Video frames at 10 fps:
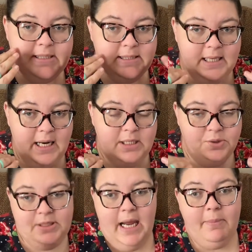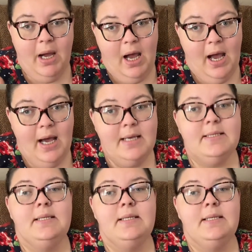decided to attack my eyes,